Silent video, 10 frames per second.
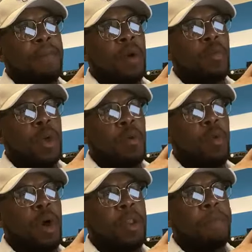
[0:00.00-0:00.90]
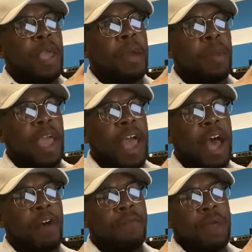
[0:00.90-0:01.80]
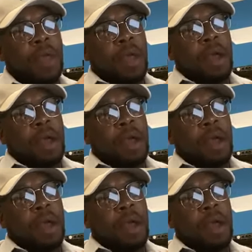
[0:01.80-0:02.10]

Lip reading: but we want to be able to have